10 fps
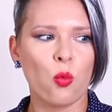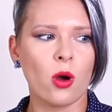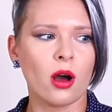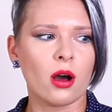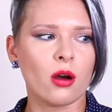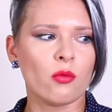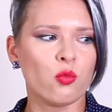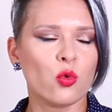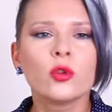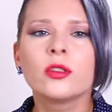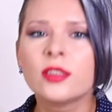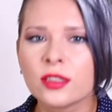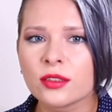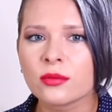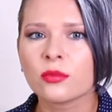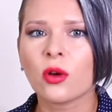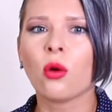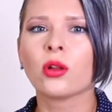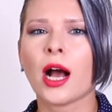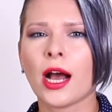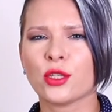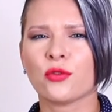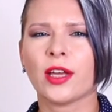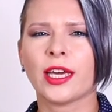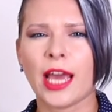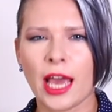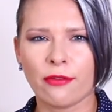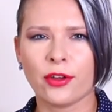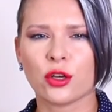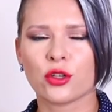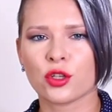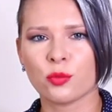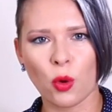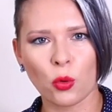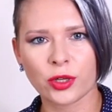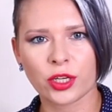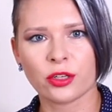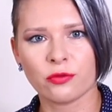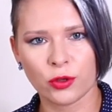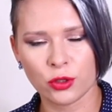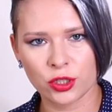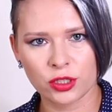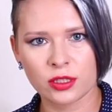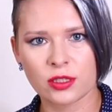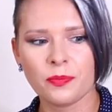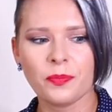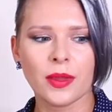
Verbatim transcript: uh, woods, all kinds of like heavier, smokier versions